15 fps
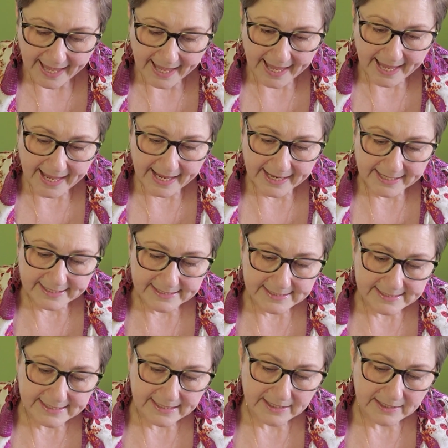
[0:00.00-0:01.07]

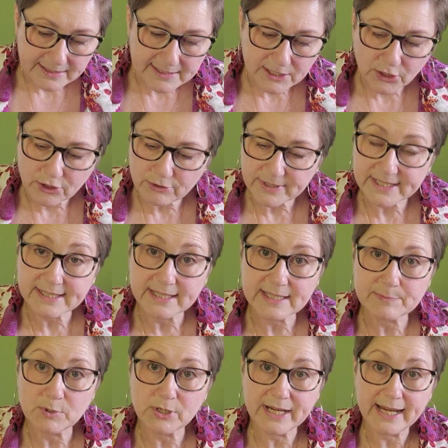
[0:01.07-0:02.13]
And so
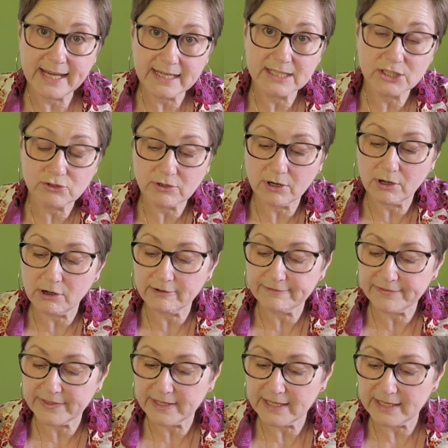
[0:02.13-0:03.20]
Kristen's put extra
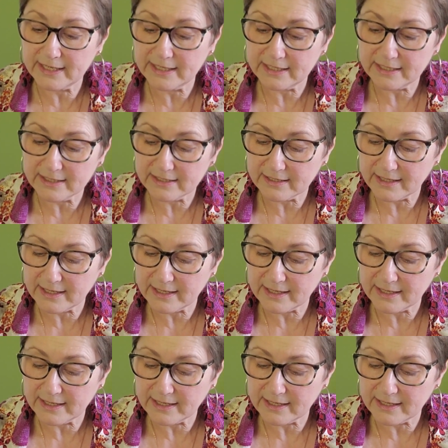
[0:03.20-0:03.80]
of the,